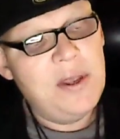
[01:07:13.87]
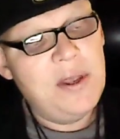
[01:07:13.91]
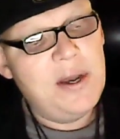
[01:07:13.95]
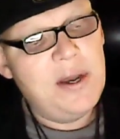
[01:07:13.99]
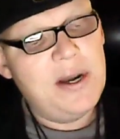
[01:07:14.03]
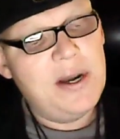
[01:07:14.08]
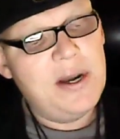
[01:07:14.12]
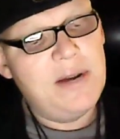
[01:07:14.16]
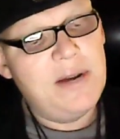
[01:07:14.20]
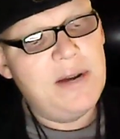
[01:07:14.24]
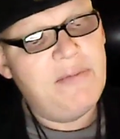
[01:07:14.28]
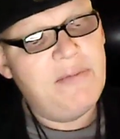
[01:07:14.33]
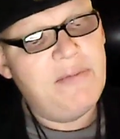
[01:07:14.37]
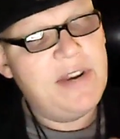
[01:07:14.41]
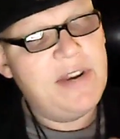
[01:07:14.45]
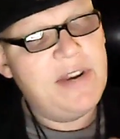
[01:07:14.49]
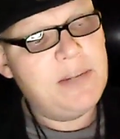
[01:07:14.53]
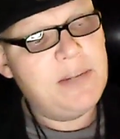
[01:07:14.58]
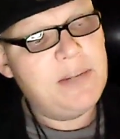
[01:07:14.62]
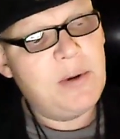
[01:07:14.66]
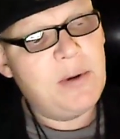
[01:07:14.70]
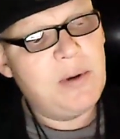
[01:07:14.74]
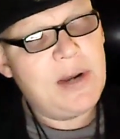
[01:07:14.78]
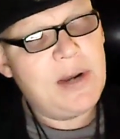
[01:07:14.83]

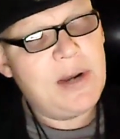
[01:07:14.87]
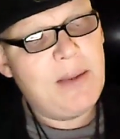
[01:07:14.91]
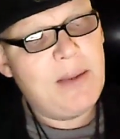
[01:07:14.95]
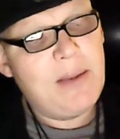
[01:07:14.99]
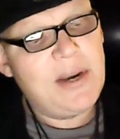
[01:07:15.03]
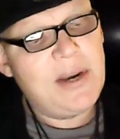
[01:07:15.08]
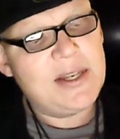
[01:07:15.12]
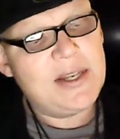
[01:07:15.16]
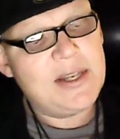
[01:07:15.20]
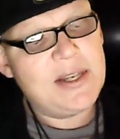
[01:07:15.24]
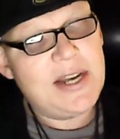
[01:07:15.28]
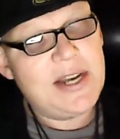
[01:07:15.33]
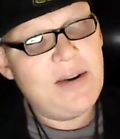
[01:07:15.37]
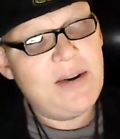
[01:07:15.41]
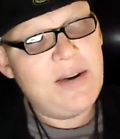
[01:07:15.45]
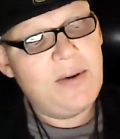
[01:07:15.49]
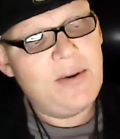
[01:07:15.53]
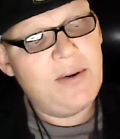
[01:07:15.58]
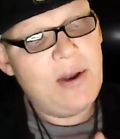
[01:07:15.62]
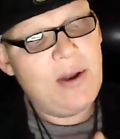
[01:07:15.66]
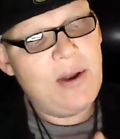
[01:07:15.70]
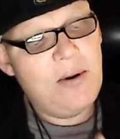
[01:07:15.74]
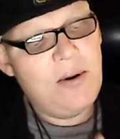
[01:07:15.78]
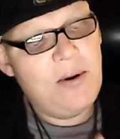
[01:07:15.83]
Facebook now because I don't
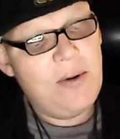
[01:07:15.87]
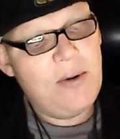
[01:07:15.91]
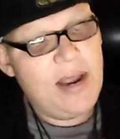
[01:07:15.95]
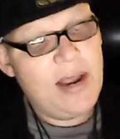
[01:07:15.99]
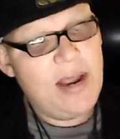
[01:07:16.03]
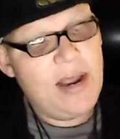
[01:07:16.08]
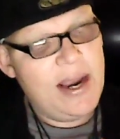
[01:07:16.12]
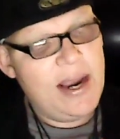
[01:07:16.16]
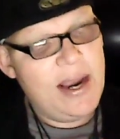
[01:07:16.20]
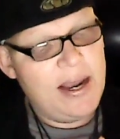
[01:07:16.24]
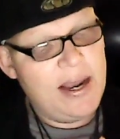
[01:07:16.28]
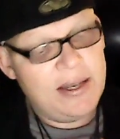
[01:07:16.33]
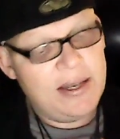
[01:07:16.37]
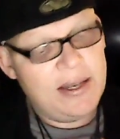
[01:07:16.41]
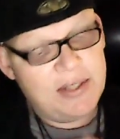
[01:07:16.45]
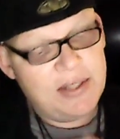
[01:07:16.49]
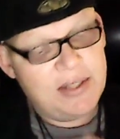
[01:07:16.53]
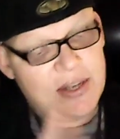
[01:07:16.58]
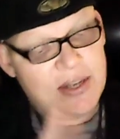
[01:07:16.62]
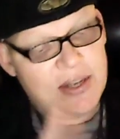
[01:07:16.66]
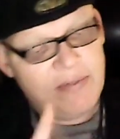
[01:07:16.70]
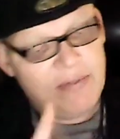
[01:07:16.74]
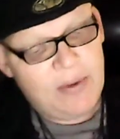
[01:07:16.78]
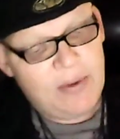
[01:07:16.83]
own a
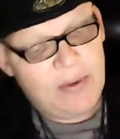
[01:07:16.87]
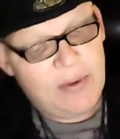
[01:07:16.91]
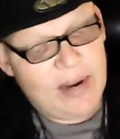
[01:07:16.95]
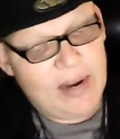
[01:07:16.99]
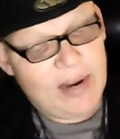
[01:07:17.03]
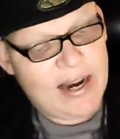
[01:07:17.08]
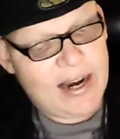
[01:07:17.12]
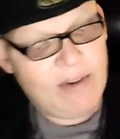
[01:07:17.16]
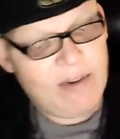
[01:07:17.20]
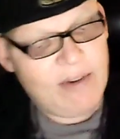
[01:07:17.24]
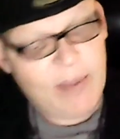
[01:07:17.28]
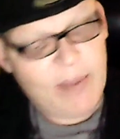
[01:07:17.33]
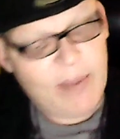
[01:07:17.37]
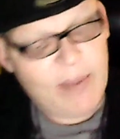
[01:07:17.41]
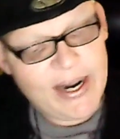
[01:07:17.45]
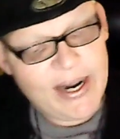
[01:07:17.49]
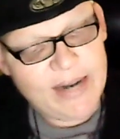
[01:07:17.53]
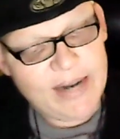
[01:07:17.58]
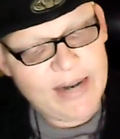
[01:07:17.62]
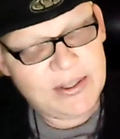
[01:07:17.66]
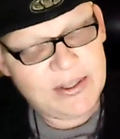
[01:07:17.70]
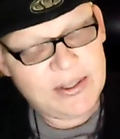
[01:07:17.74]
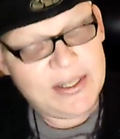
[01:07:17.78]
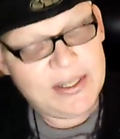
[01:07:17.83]
cell phone like everybody
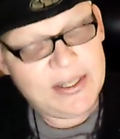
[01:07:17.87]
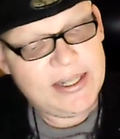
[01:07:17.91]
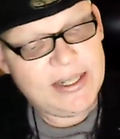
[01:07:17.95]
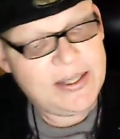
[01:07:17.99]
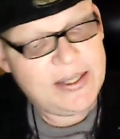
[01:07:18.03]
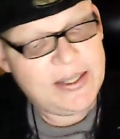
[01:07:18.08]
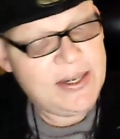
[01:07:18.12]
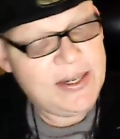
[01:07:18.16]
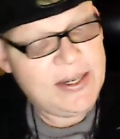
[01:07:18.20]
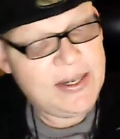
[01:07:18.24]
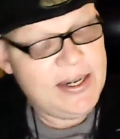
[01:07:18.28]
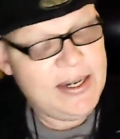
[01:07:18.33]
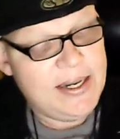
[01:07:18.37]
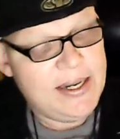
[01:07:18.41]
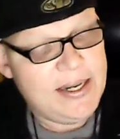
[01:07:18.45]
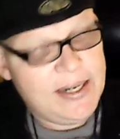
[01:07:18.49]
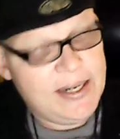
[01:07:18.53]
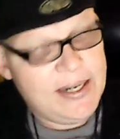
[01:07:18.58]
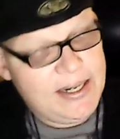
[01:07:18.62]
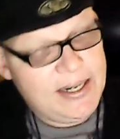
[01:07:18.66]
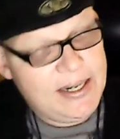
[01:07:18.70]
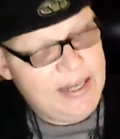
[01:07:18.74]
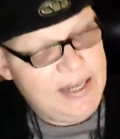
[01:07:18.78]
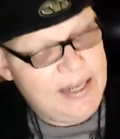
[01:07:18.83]
else does.
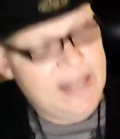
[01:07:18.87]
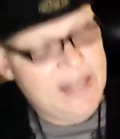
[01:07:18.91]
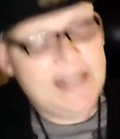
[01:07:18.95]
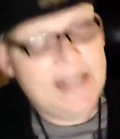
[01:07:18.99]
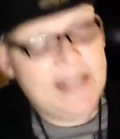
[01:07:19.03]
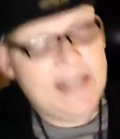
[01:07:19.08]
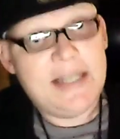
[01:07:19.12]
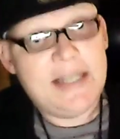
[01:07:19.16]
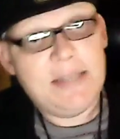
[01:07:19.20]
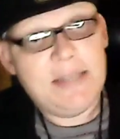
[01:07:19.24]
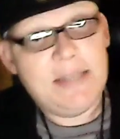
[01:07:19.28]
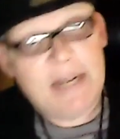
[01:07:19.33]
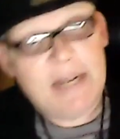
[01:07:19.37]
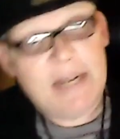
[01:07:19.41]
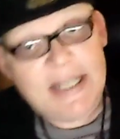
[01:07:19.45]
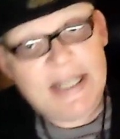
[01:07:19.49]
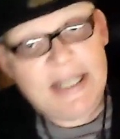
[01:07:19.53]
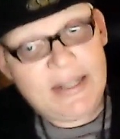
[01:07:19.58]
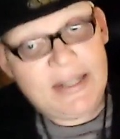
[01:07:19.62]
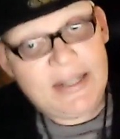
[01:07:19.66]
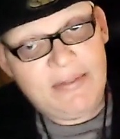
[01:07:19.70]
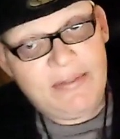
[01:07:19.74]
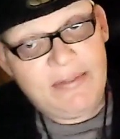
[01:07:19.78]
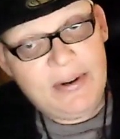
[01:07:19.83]
This is my
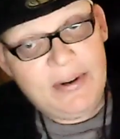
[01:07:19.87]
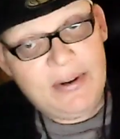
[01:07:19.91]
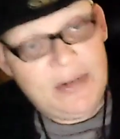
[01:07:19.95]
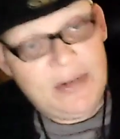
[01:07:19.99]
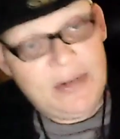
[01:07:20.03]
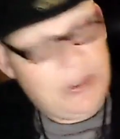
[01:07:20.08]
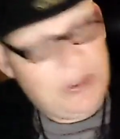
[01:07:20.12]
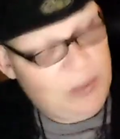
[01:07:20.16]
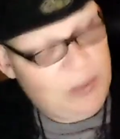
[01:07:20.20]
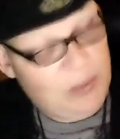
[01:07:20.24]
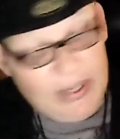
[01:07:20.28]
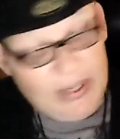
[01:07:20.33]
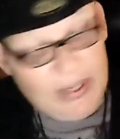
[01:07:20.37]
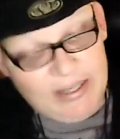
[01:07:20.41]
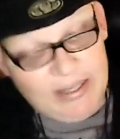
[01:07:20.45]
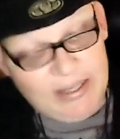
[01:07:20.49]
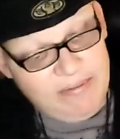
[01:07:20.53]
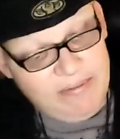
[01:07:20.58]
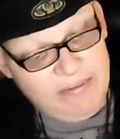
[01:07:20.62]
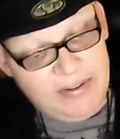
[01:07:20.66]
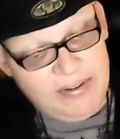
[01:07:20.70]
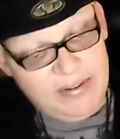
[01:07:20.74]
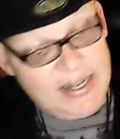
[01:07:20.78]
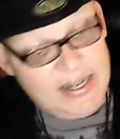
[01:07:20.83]
cell phone. It's really
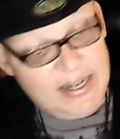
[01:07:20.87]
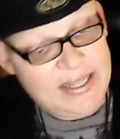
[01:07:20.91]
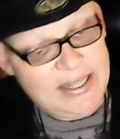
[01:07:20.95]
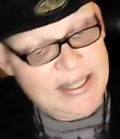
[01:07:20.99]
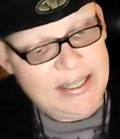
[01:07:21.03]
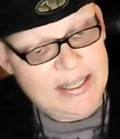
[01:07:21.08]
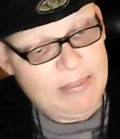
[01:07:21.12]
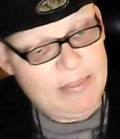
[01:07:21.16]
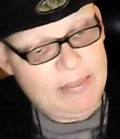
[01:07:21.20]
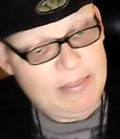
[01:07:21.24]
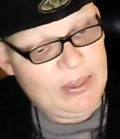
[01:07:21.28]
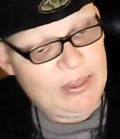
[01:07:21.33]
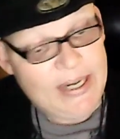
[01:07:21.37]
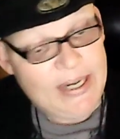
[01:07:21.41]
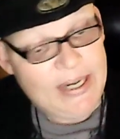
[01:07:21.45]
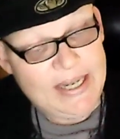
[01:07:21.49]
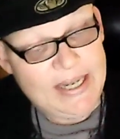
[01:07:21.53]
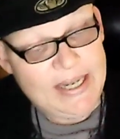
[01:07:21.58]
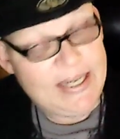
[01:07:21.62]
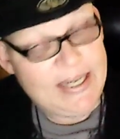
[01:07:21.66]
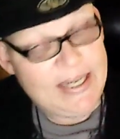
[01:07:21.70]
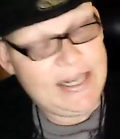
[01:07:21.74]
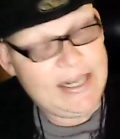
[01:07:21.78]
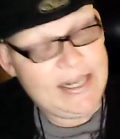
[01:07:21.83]
fucking simple,
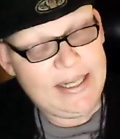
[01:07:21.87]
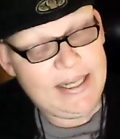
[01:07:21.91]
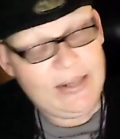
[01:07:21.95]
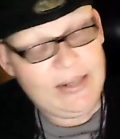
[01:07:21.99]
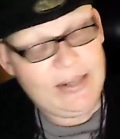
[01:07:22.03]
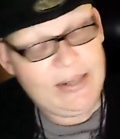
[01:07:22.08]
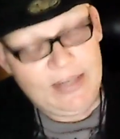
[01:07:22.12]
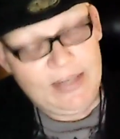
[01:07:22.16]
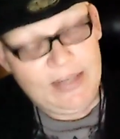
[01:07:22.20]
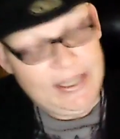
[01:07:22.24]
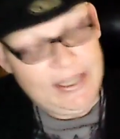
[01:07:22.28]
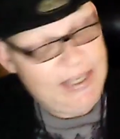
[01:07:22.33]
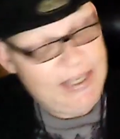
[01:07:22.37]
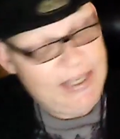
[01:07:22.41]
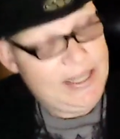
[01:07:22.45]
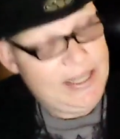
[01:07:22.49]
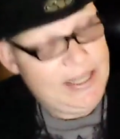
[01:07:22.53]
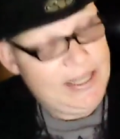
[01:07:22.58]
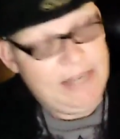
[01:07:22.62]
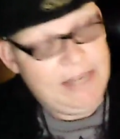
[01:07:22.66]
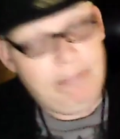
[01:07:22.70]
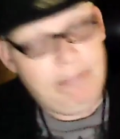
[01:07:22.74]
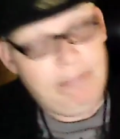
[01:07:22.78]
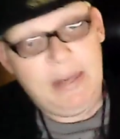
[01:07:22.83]
easy. It literally just
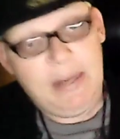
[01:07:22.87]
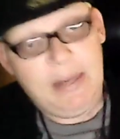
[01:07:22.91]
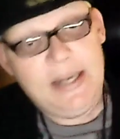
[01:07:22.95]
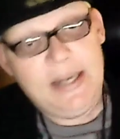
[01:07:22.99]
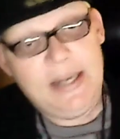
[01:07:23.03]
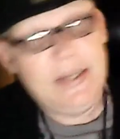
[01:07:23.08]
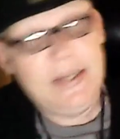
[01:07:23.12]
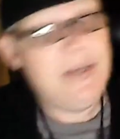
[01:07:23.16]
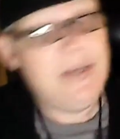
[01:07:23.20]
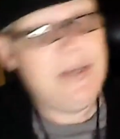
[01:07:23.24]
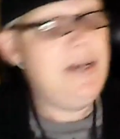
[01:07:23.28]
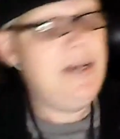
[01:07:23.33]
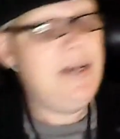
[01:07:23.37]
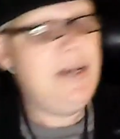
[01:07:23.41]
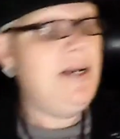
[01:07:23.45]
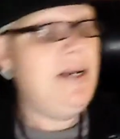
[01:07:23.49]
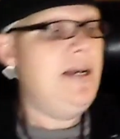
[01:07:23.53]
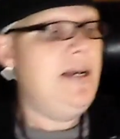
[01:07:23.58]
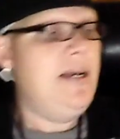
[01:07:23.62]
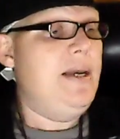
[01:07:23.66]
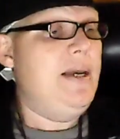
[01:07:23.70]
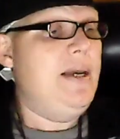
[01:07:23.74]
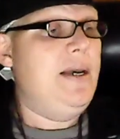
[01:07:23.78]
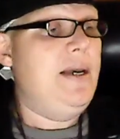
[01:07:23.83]
has buttons,
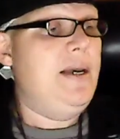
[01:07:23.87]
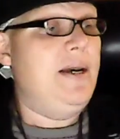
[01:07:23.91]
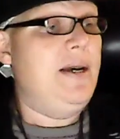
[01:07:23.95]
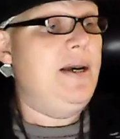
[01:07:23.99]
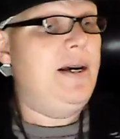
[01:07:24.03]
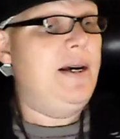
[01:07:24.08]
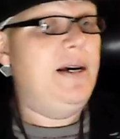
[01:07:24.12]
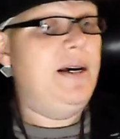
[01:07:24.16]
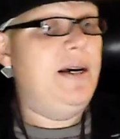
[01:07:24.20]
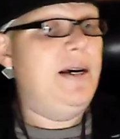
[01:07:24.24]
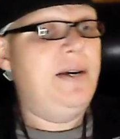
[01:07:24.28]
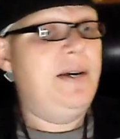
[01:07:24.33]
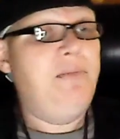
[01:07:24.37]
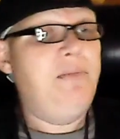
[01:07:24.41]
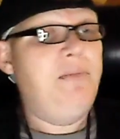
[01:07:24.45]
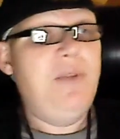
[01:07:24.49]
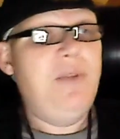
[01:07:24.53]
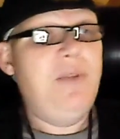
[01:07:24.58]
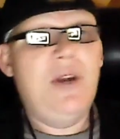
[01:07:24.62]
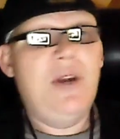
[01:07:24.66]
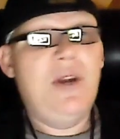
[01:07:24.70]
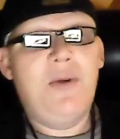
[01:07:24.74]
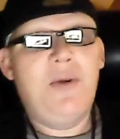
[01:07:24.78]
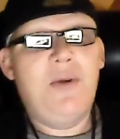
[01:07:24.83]

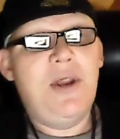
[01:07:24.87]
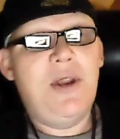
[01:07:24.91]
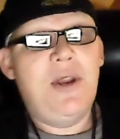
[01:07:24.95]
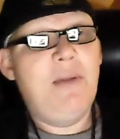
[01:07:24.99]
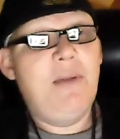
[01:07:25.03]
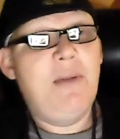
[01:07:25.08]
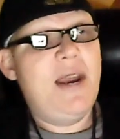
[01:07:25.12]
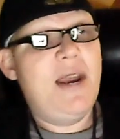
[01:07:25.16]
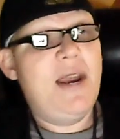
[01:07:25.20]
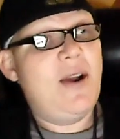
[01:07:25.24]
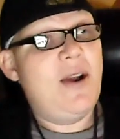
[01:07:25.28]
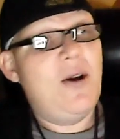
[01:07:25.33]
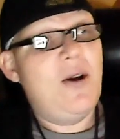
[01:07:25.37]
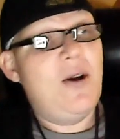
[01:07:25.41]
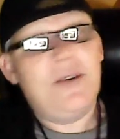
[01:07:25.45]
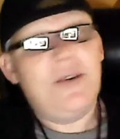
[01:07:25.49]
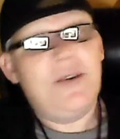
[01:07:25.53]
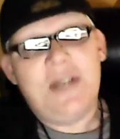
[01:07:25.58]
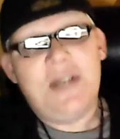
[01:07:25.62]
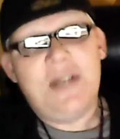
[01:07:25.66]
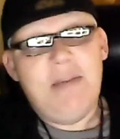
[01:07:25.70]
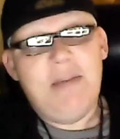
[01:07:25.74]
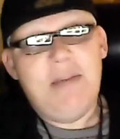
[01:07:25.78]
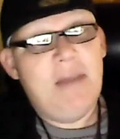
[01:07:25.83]
where you can make calls
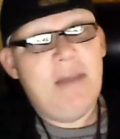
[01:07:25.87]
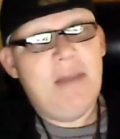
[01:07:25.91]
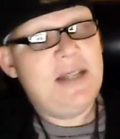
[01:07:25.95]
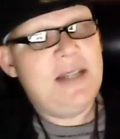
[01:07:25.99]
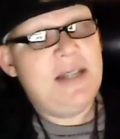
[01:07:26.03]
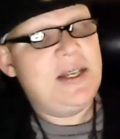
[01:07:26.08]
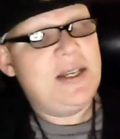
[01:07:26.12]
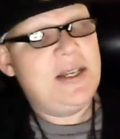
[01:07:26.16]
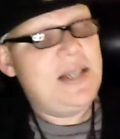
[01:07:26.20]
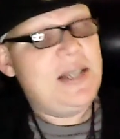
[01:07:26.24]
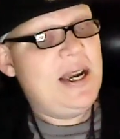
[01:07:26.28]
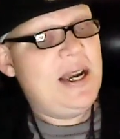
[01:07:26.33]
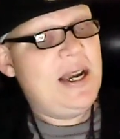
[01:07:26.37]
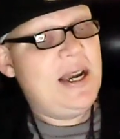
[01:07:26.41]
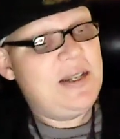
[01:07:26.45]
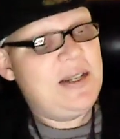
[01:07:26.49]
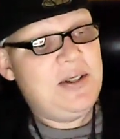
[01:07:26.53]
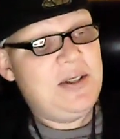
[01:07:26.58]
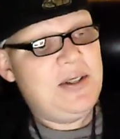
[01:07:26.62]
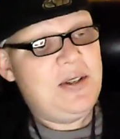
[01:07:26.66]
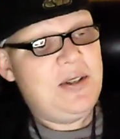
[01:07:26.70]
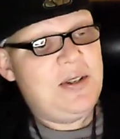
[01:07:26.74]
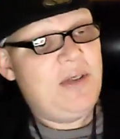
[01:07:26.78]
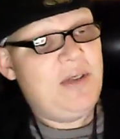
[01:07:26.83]
and get basic text
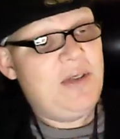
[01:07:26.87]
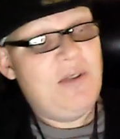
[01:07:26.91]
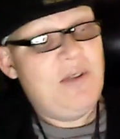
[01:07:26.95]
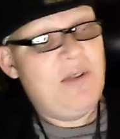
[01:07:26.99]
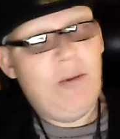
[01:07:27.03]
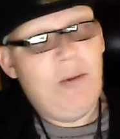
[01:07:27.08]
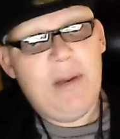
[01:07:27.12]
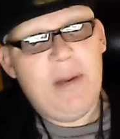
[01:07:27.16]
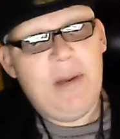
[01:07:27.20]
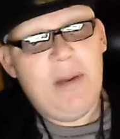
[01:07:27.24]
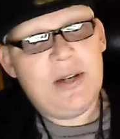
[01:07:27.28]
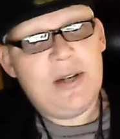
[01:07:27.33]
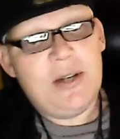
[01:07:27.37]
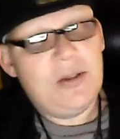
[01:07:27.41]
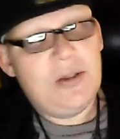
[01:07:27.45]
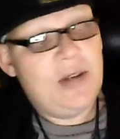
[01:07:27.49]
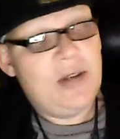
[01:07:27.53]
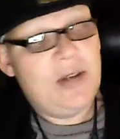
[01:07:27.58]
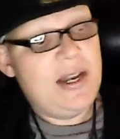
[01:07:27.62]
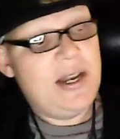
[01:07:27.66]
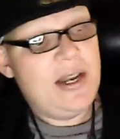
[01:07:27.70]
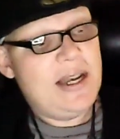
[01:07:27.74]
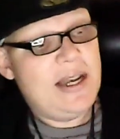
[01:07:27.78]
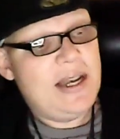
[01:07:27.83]
and stuff. No pictures,
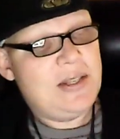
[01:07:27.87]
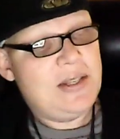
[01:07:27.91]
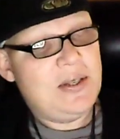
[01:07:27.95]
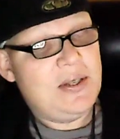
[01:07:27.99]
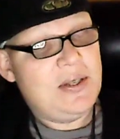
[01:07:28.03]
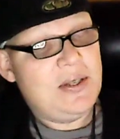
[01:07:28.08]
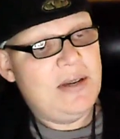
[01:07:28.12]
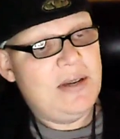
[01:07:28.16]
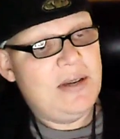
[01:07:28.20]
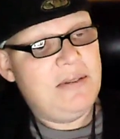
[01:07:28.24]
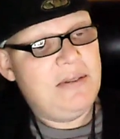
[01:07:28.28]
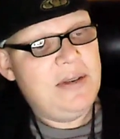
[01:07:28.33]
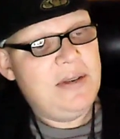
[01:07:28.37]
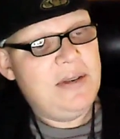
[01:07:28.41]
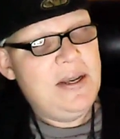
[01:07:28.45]
none of that stuff.